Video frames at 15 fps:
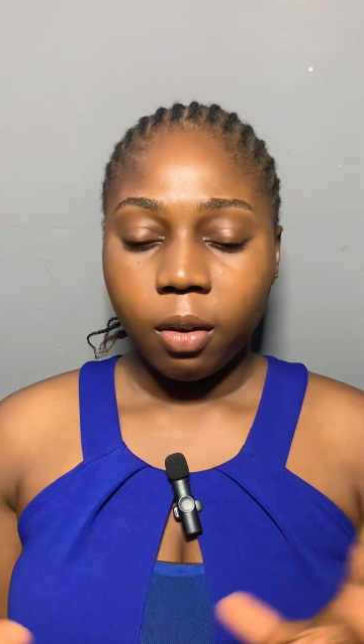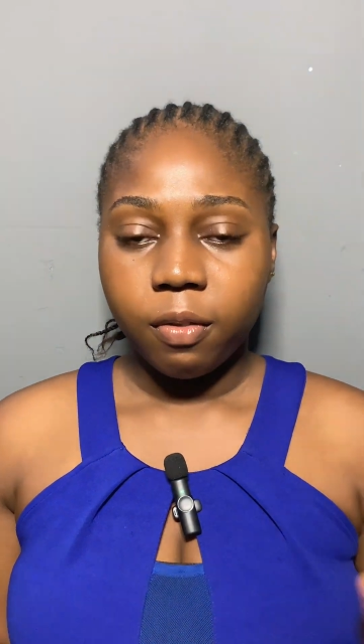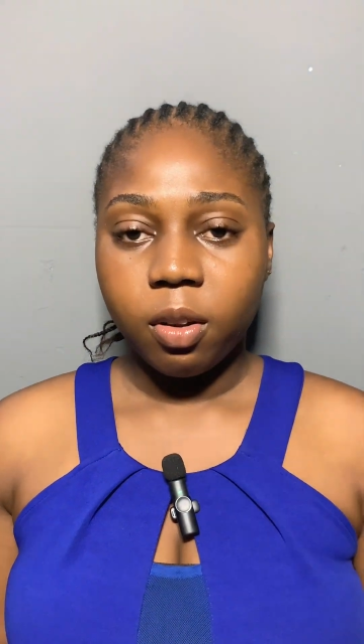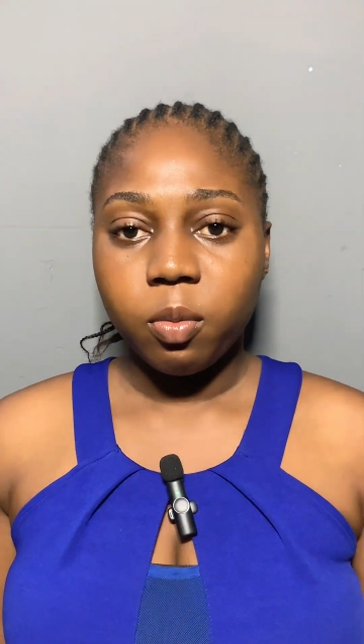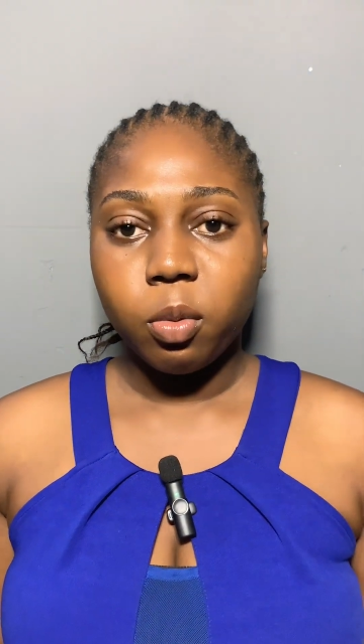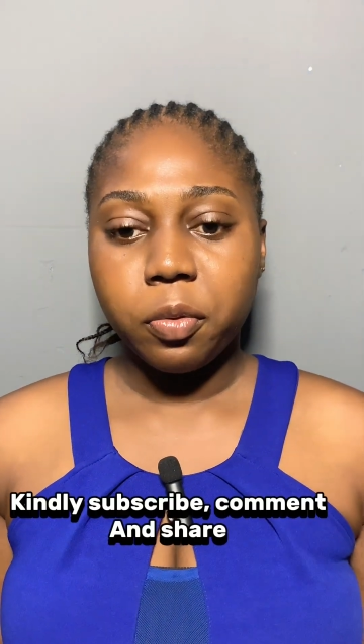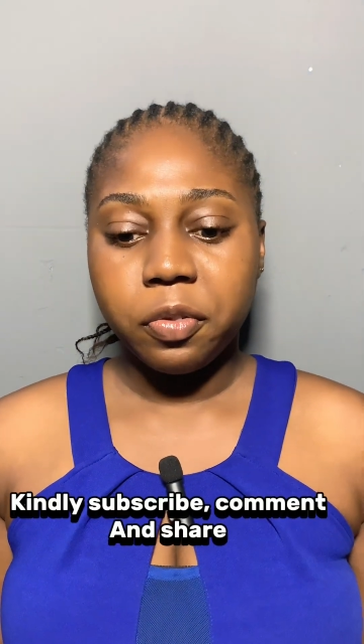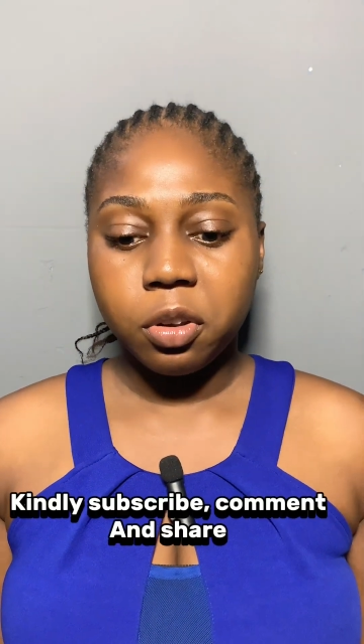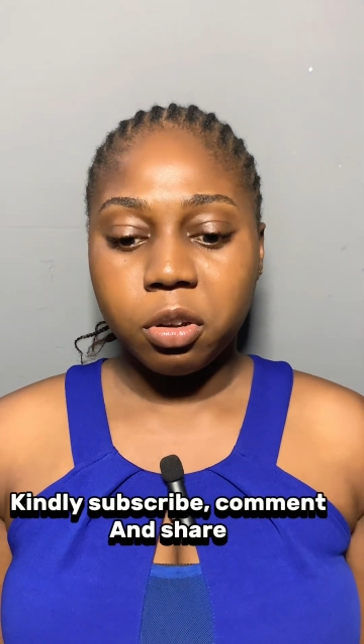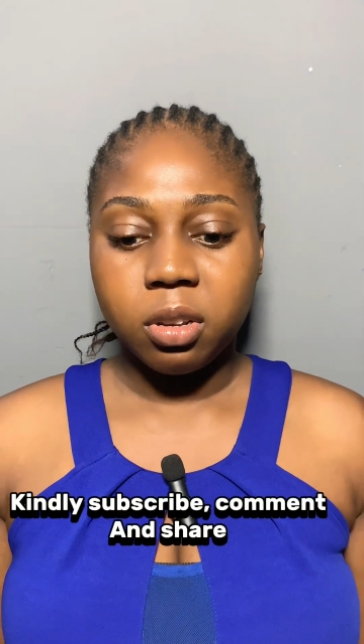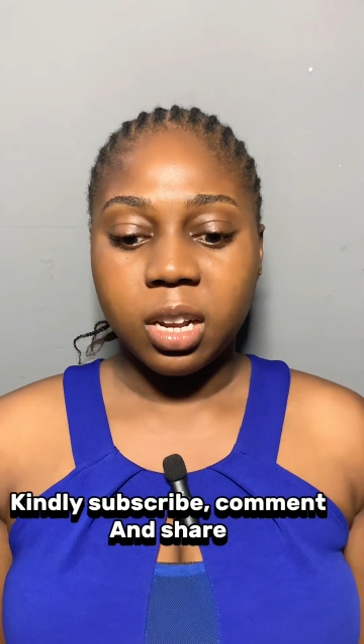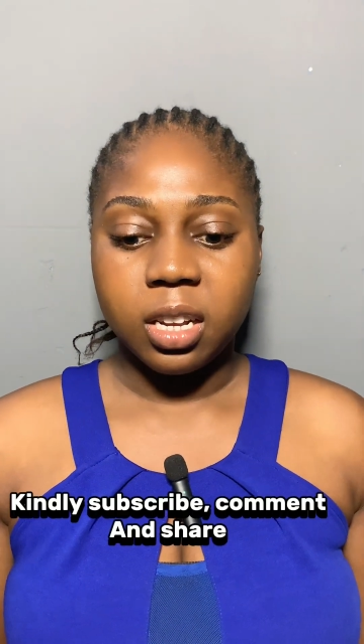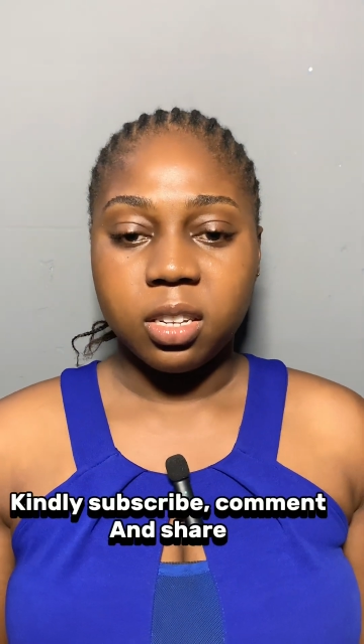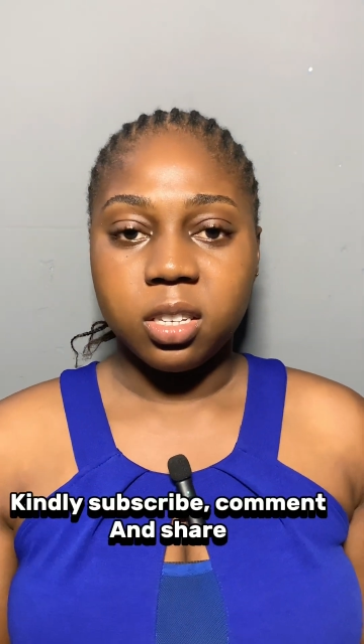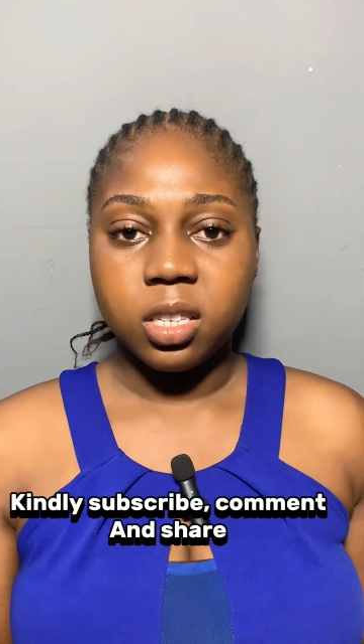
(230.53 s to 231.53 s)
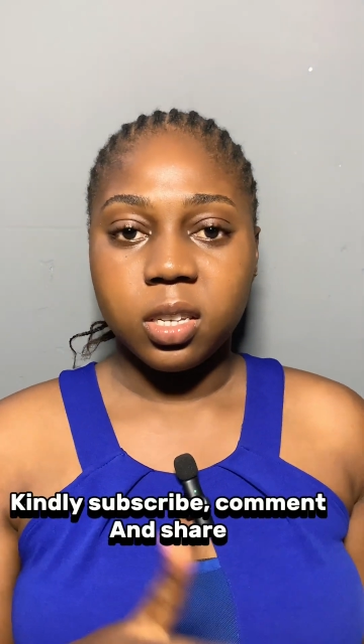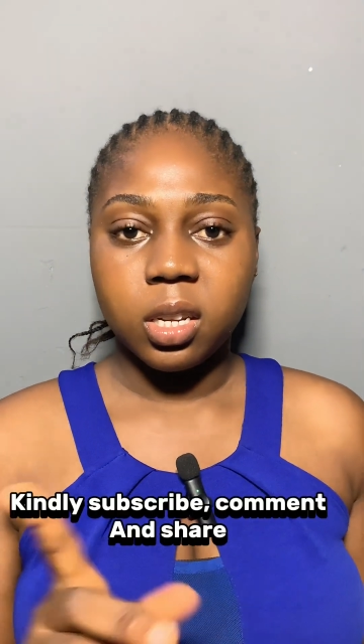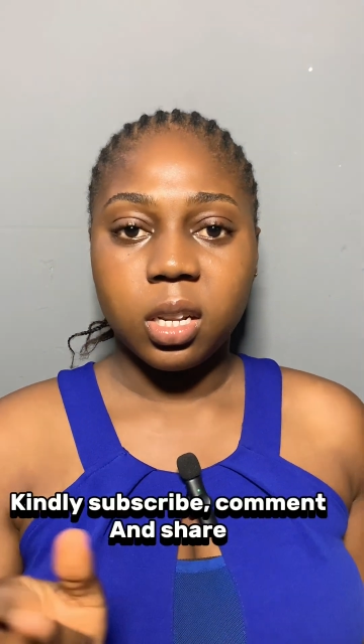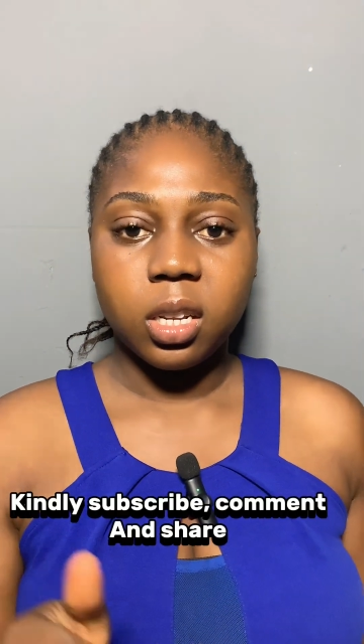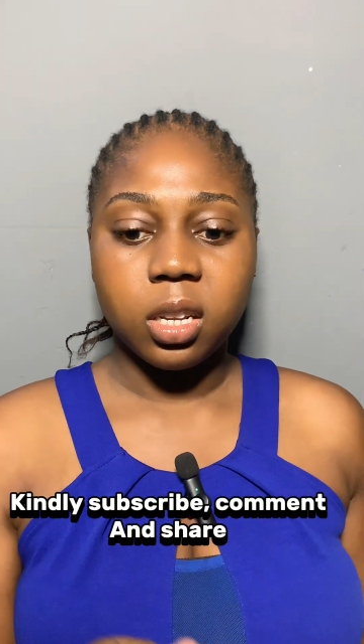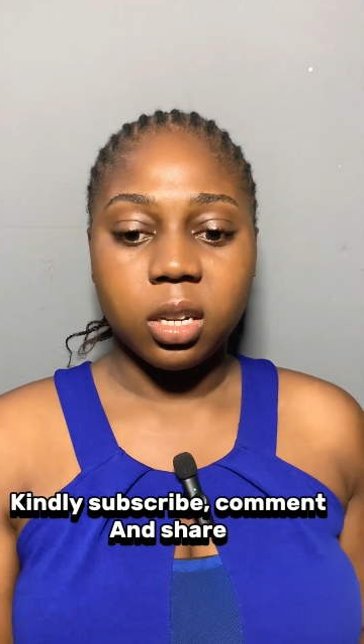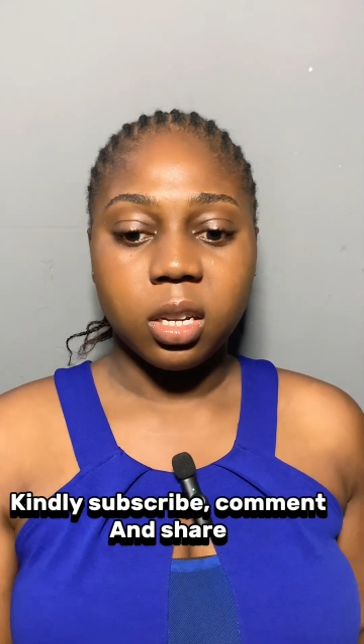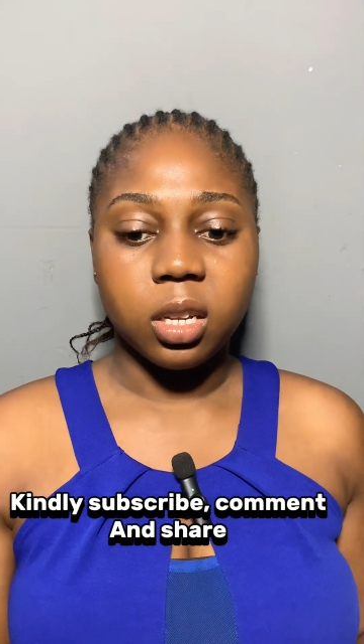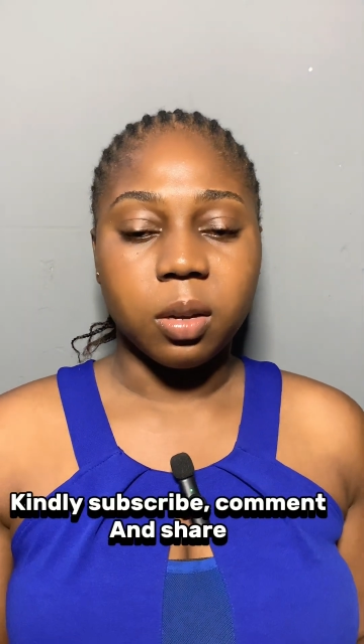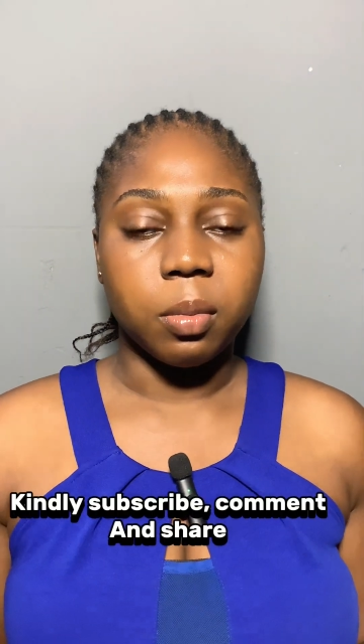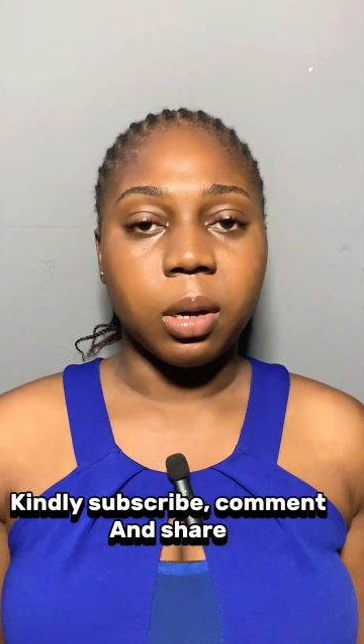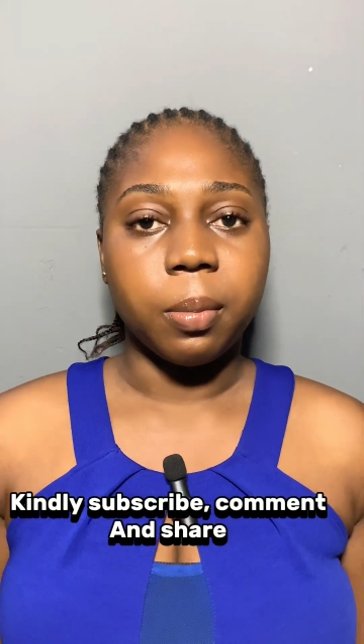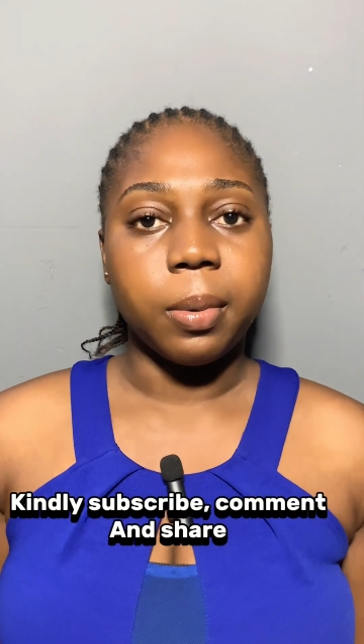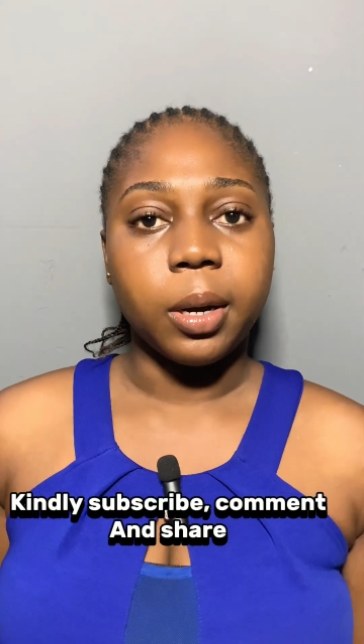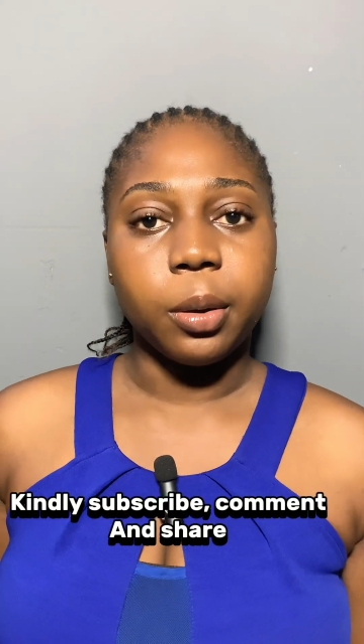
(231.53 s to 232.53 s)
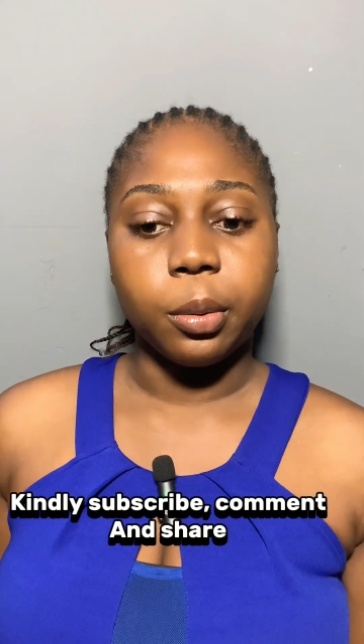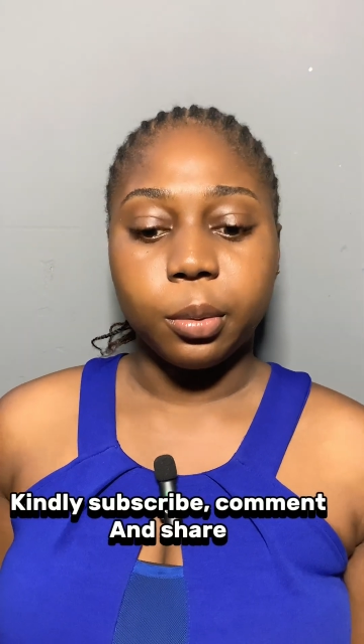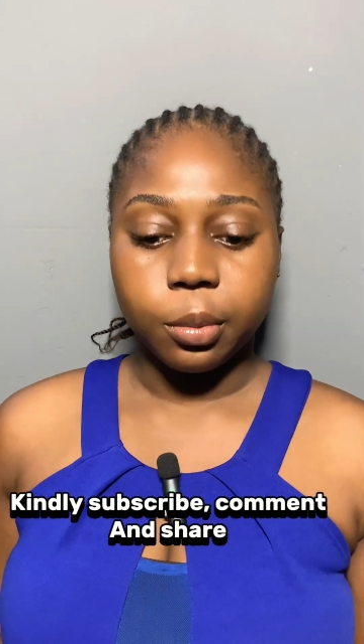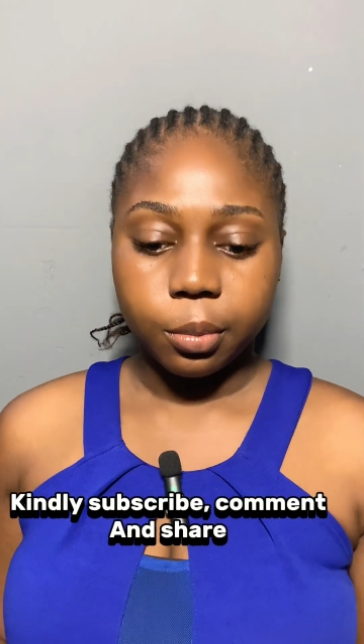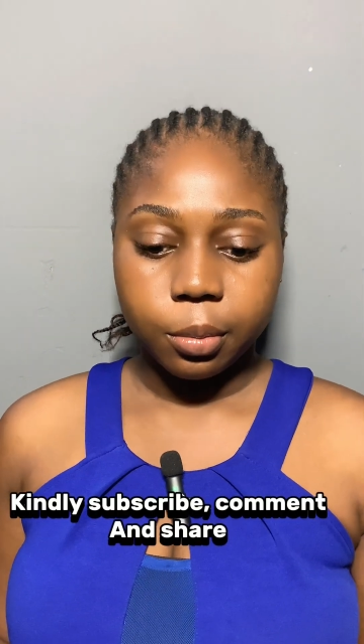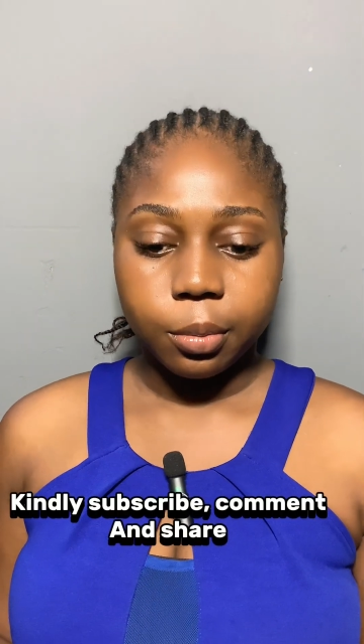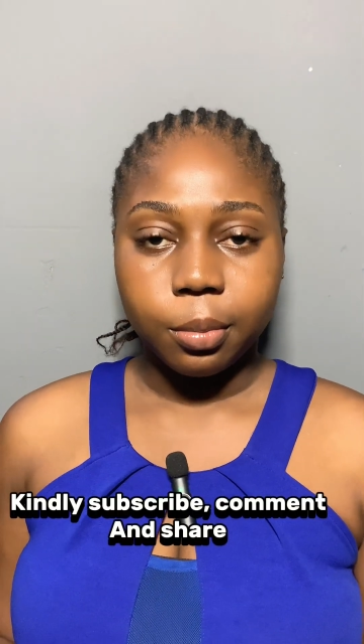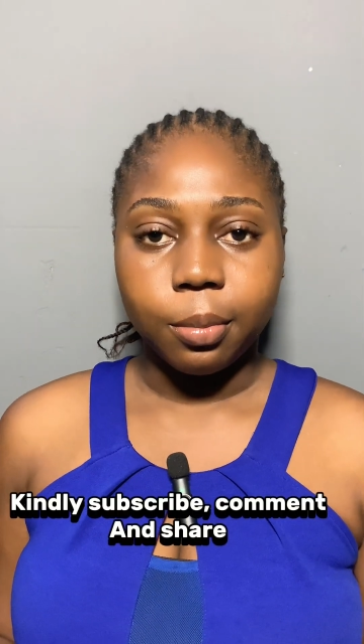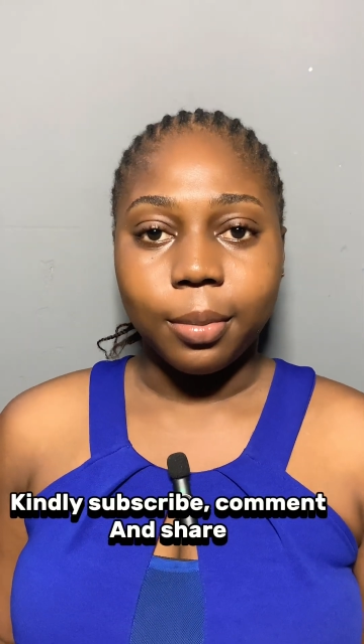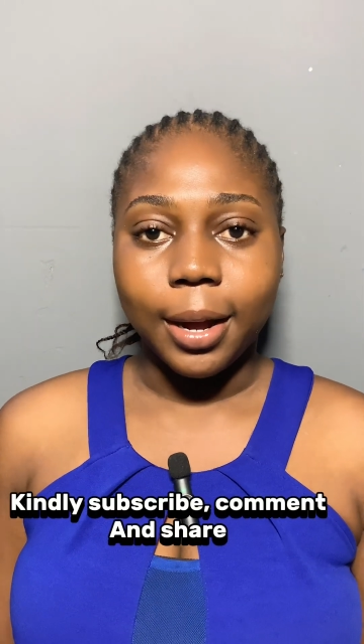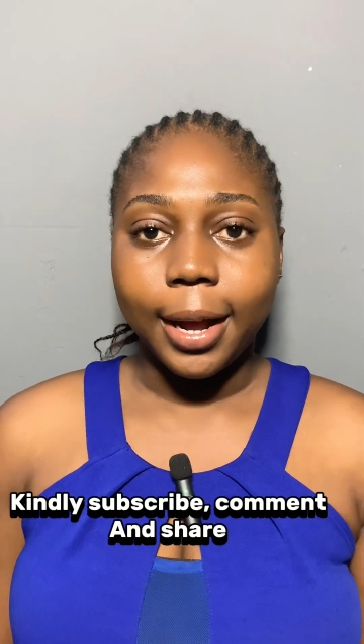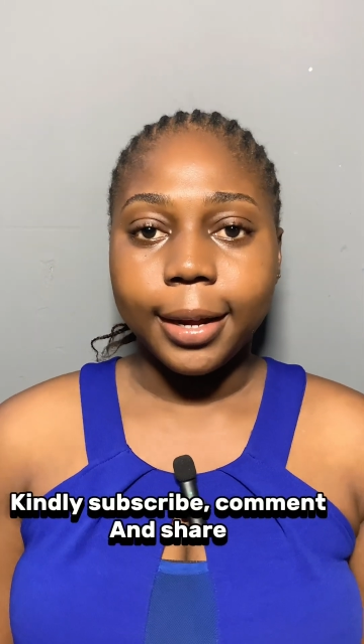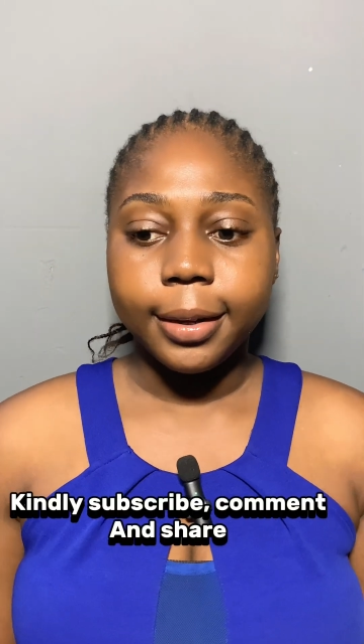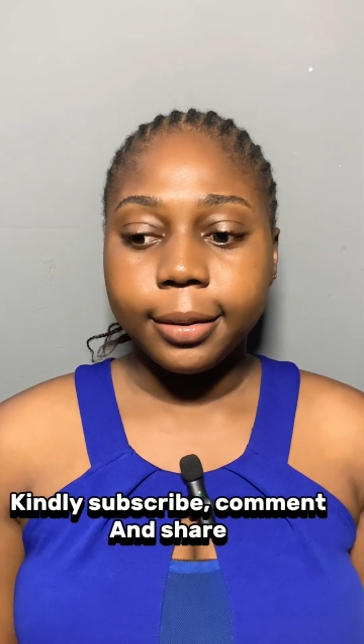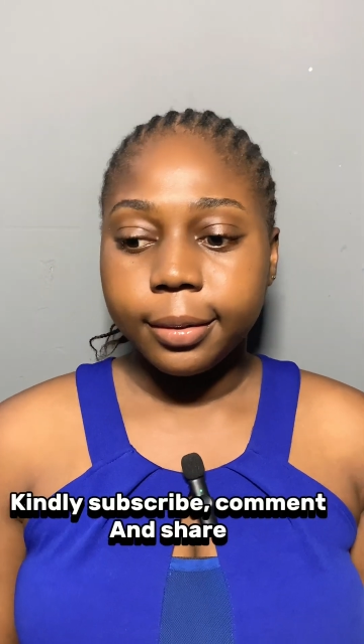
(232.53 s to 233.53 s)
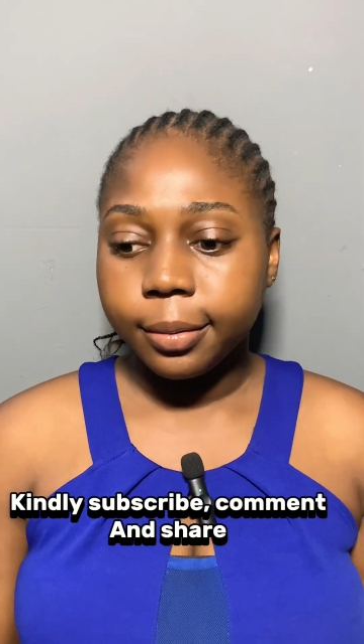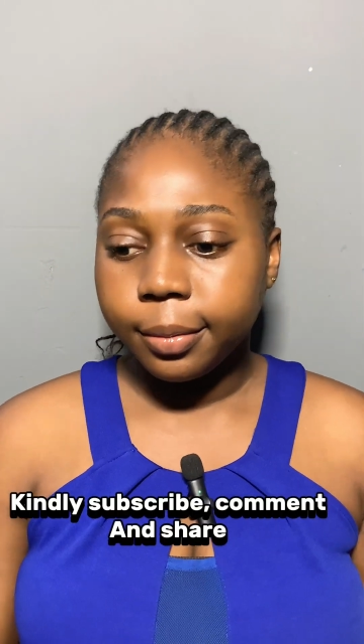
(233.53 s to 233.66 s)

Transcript: For more videos like this, click the link in my bio. Bye.